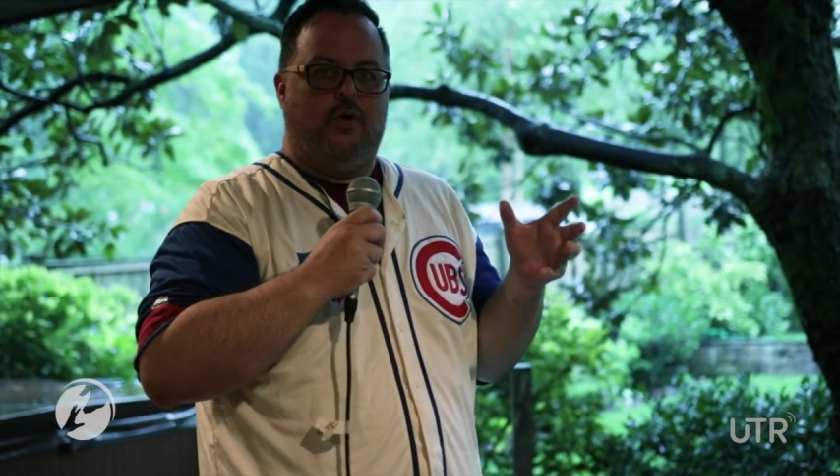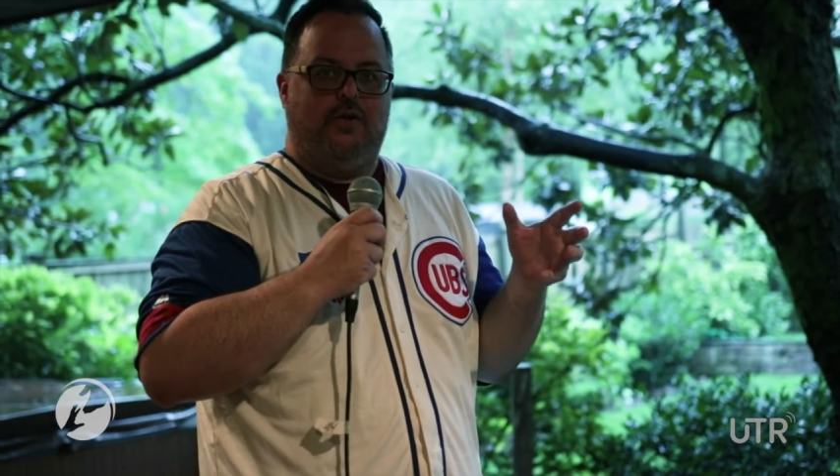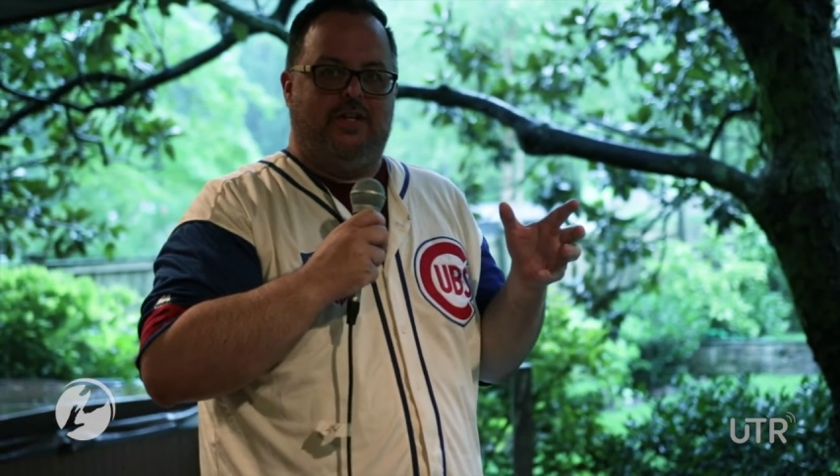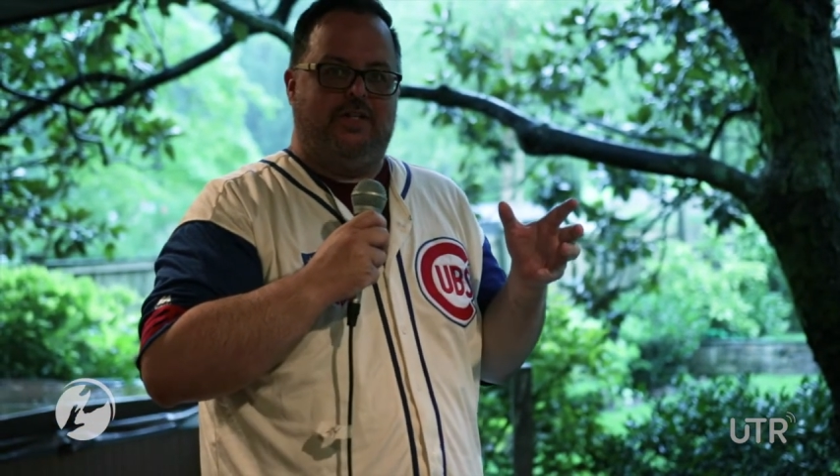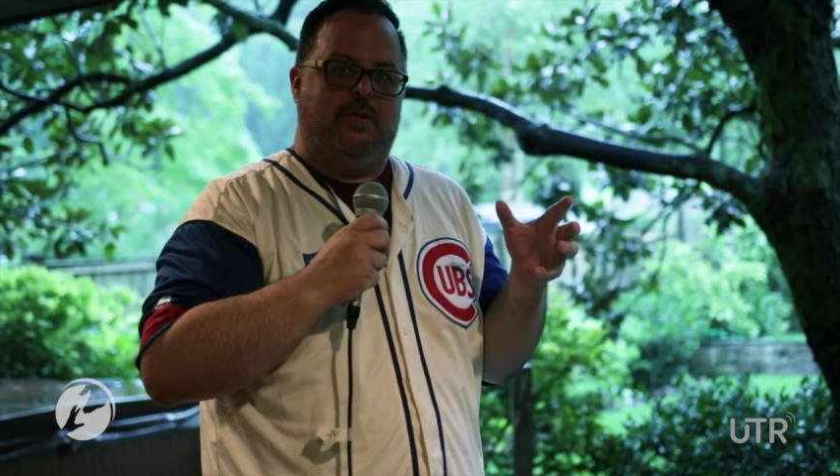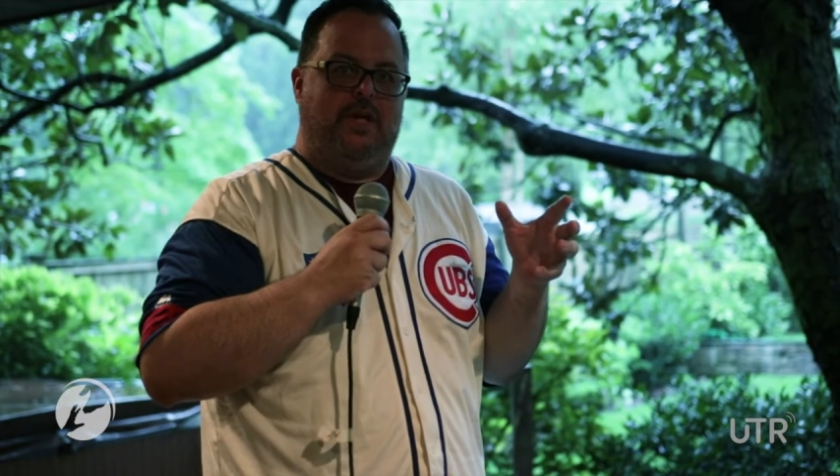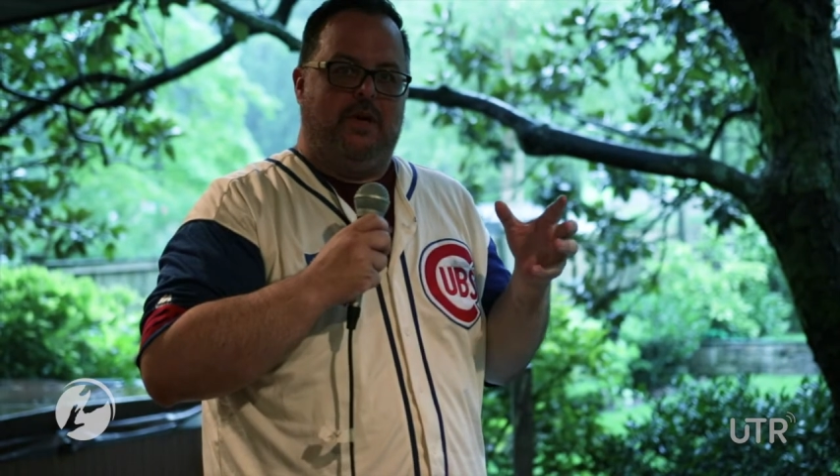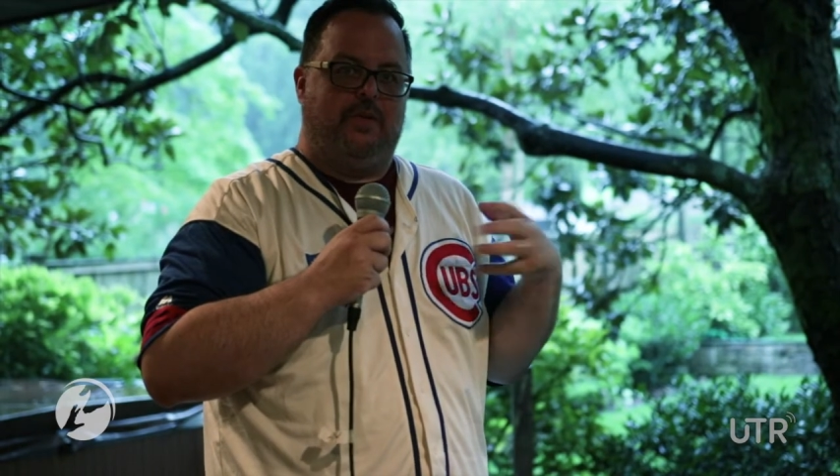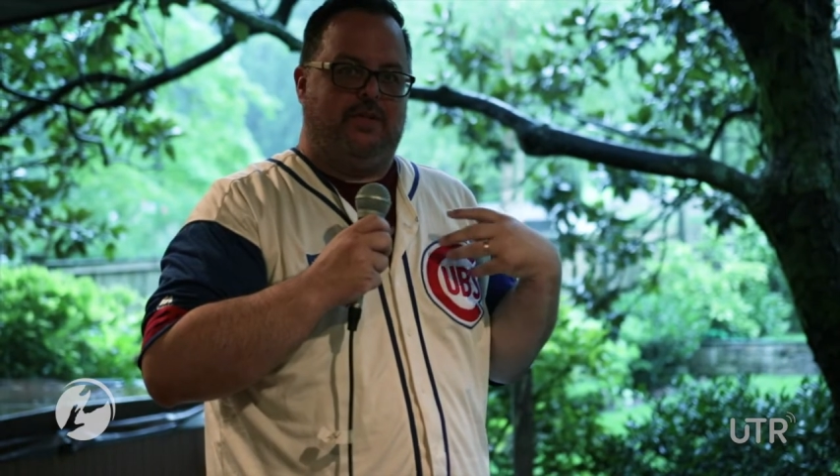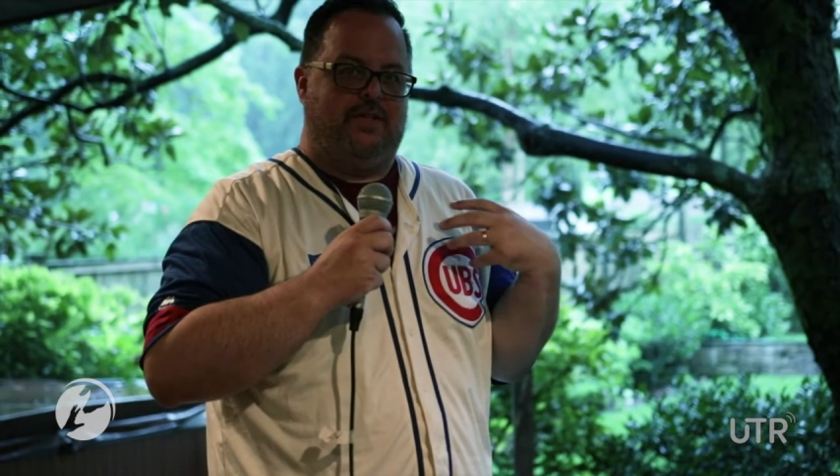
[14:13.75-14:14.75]
is being able
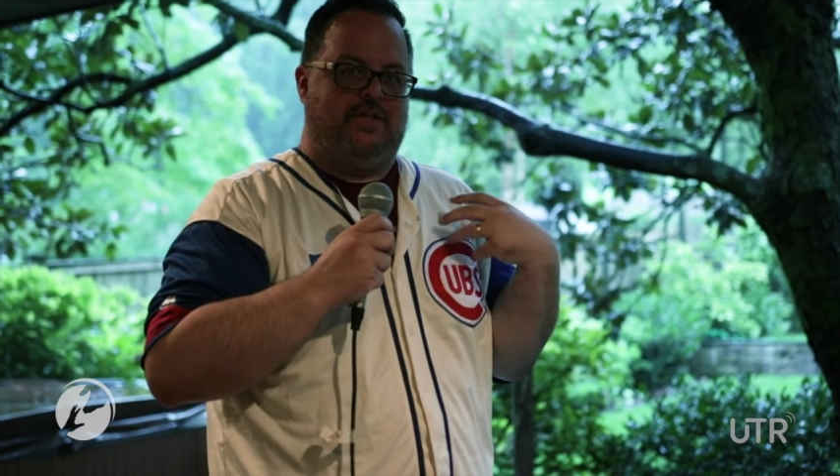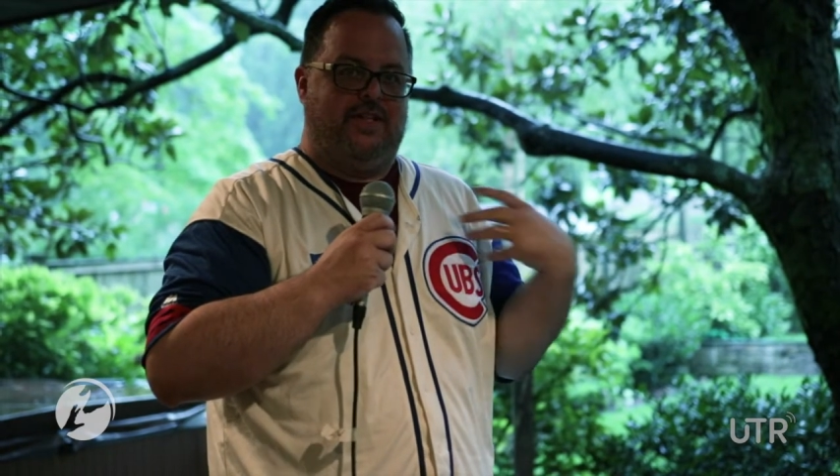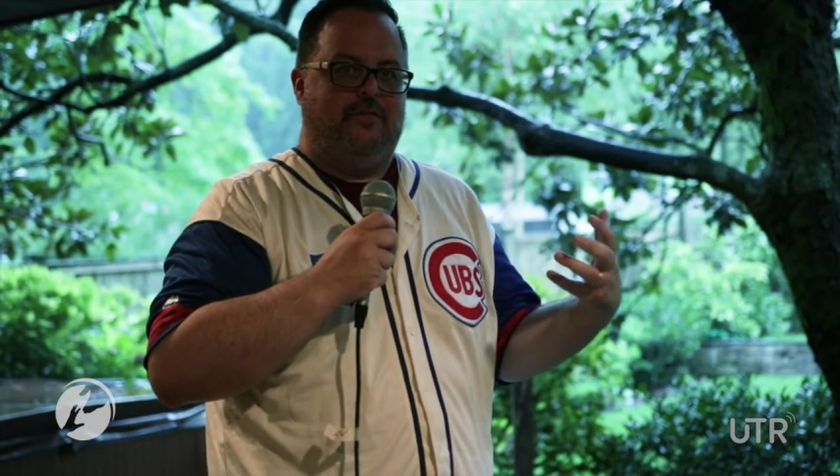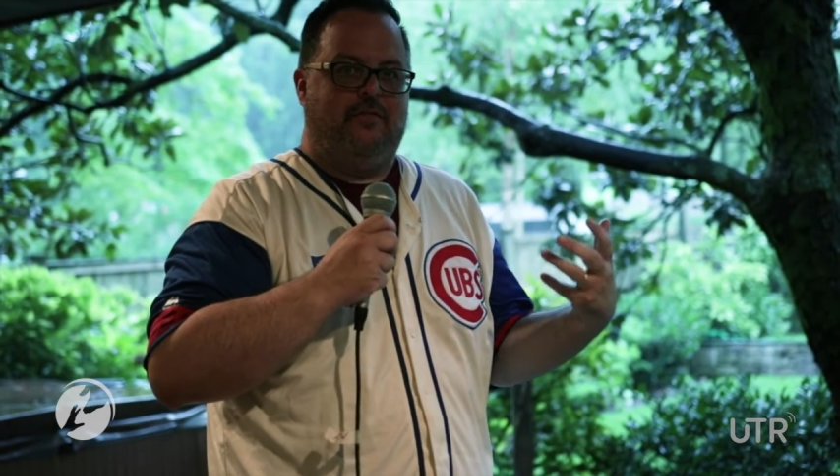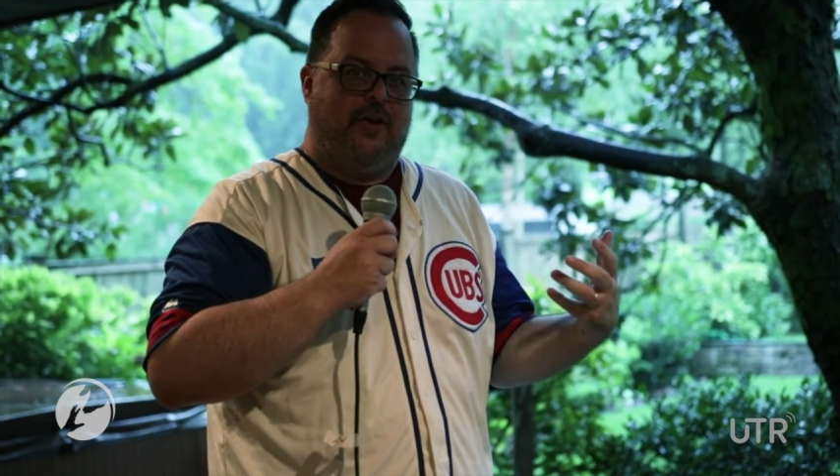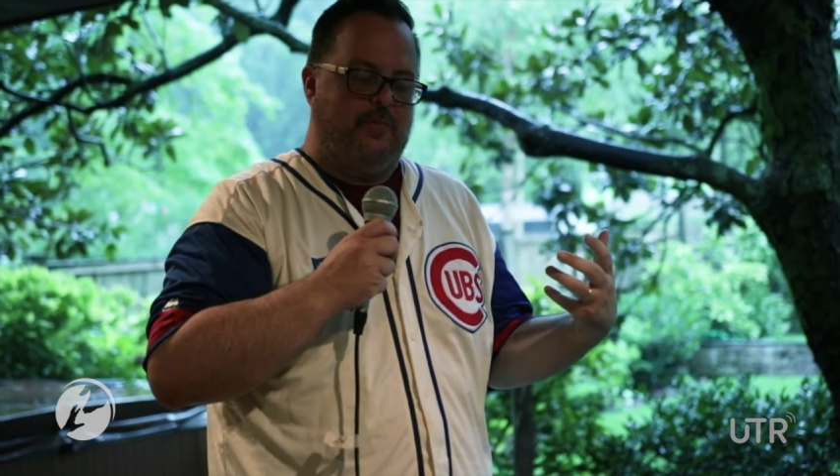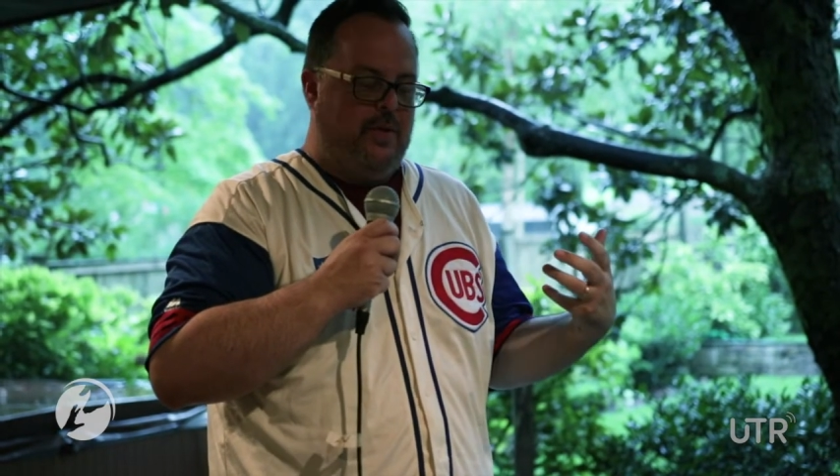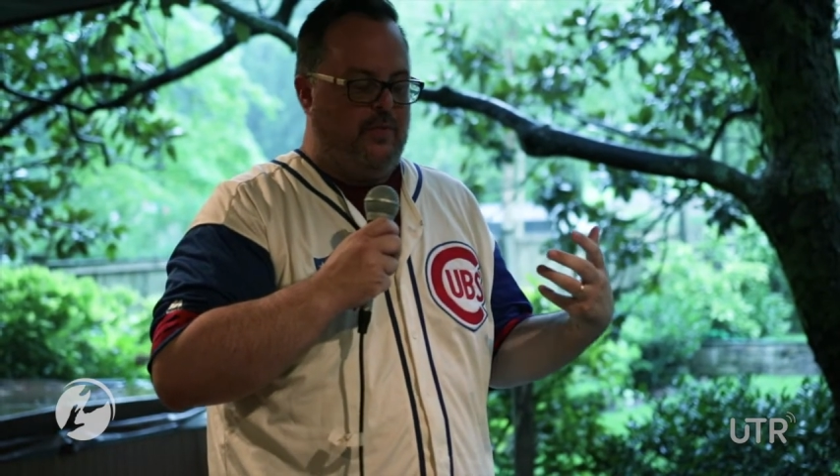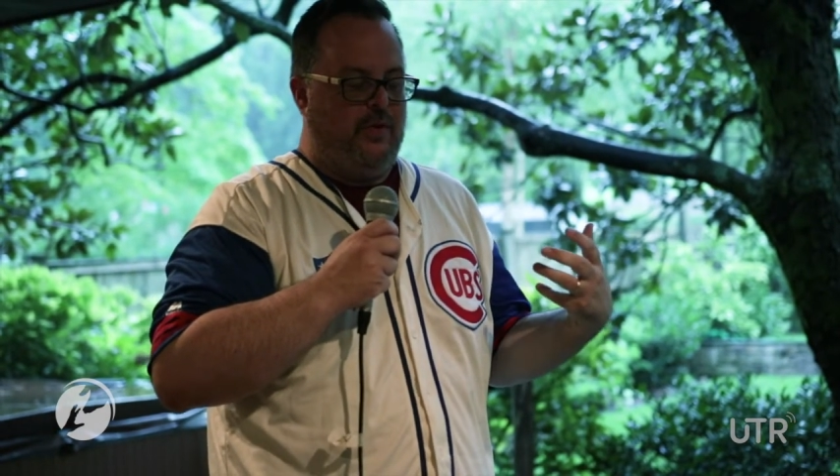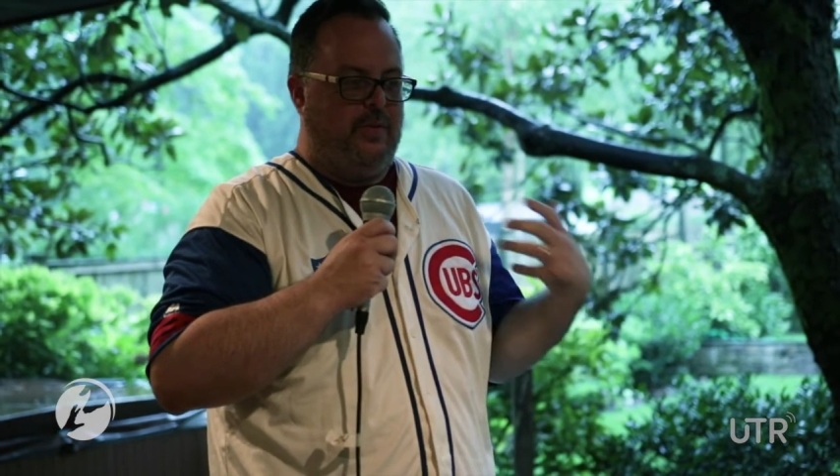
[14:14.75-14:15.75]
to sit in front of
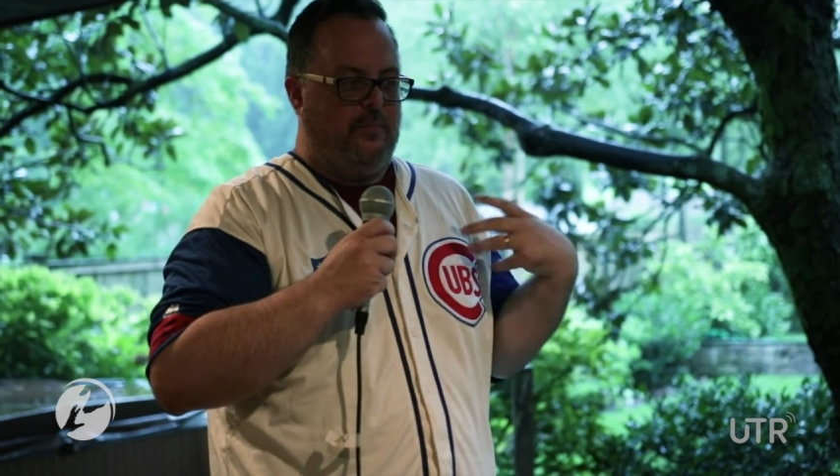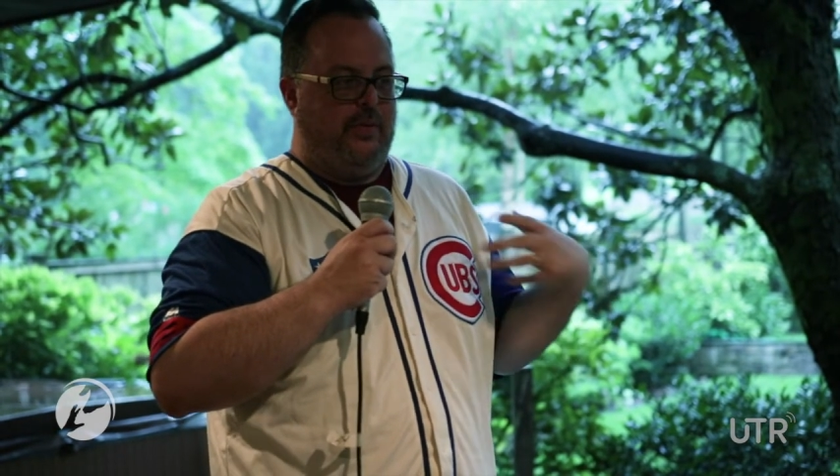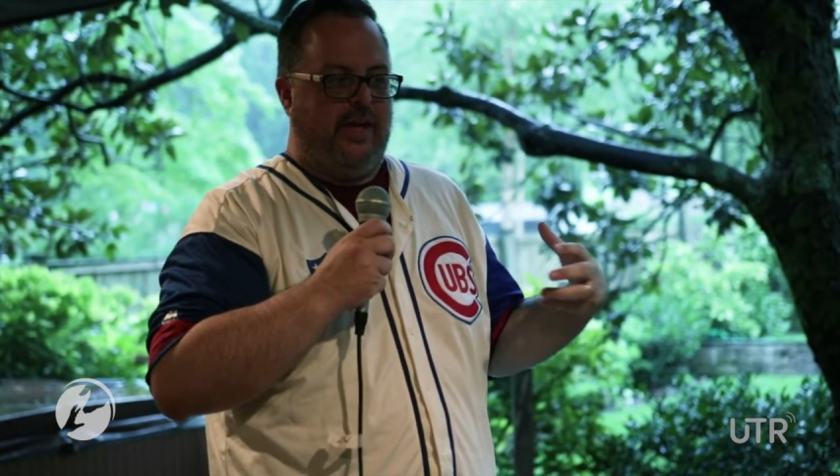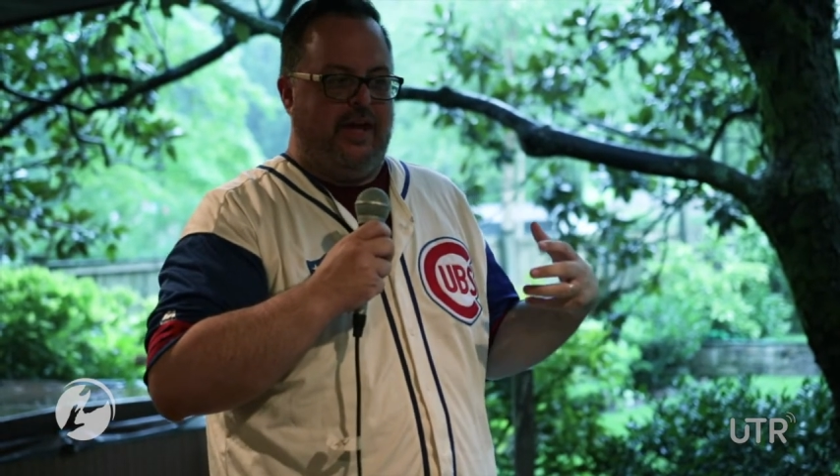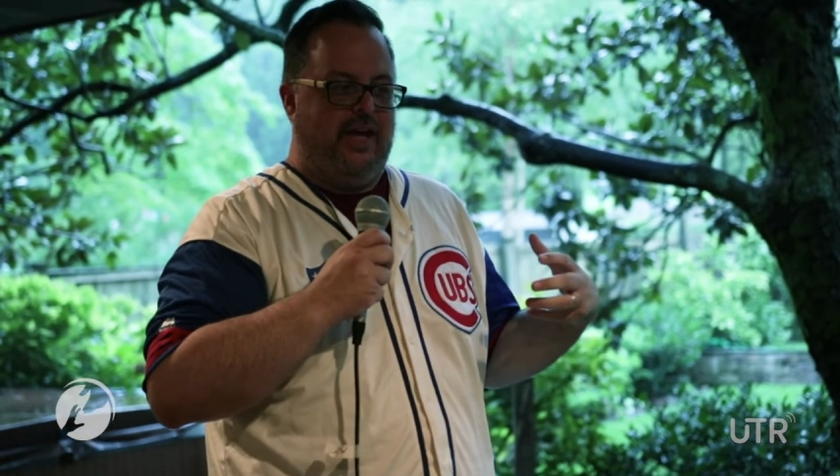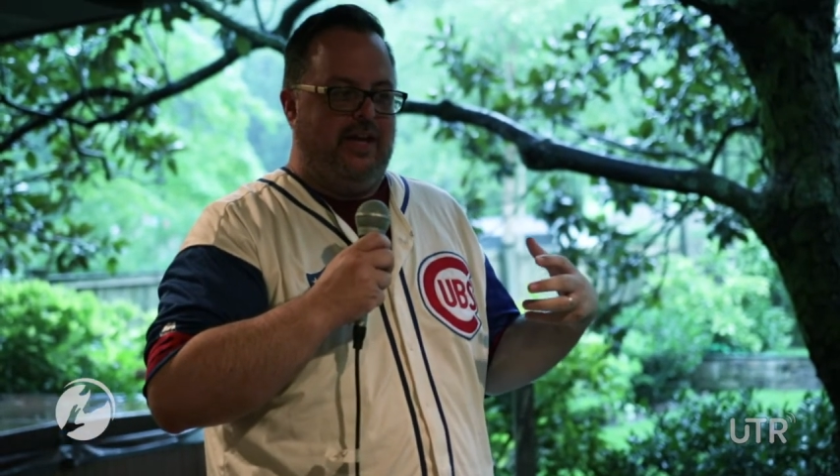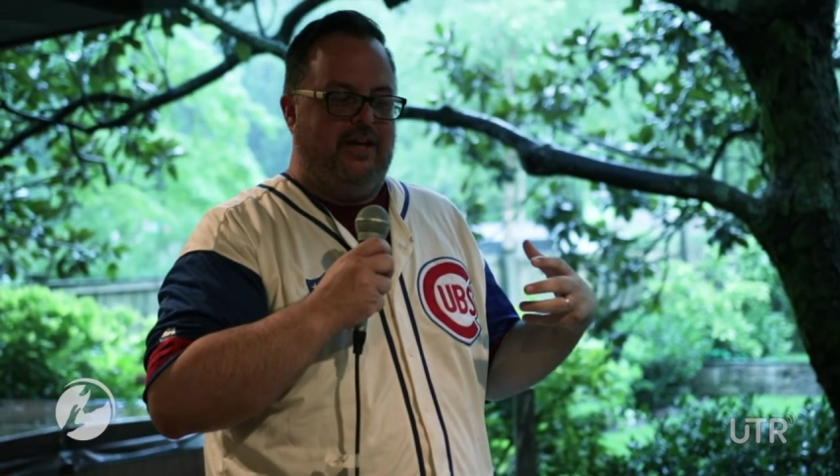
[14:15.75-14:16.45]
people and play